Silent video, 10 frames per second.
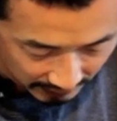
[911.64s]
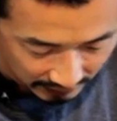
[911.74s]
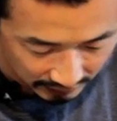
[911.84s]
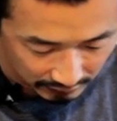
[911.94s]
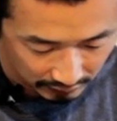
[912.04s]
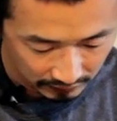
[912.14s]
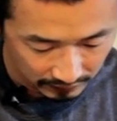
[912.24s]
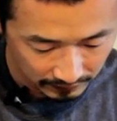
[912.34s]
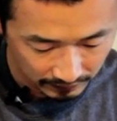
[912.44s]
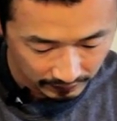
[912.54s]
So
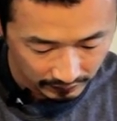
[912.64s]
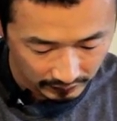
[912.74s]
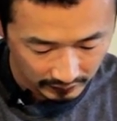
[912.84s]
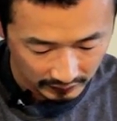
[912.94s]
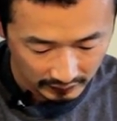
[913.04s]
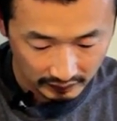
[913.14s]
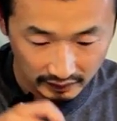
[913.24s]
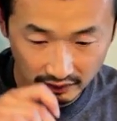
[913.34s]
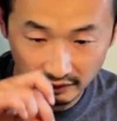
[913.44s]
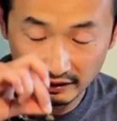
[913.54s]

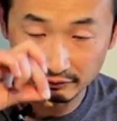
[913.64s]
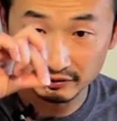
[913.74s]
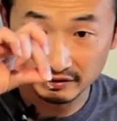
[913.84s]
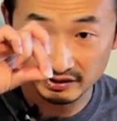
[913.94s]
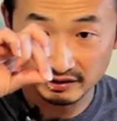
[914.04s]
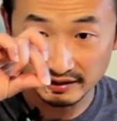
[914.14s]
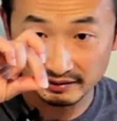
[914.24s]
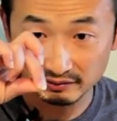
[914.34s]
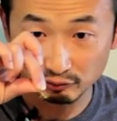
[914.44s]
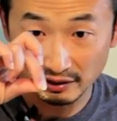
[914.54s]
you can't really see
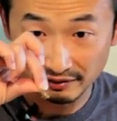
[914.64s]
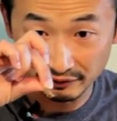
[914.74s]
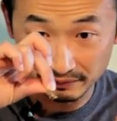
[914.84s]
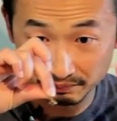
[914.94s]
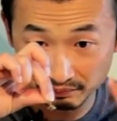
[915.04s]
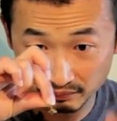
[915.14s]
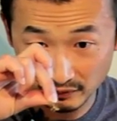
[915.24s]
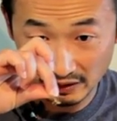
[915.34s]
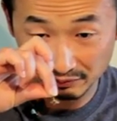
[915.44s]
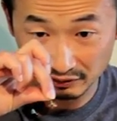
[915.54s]
that. We'll have a
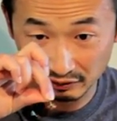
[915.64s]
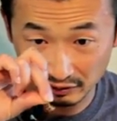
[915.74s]
camera a little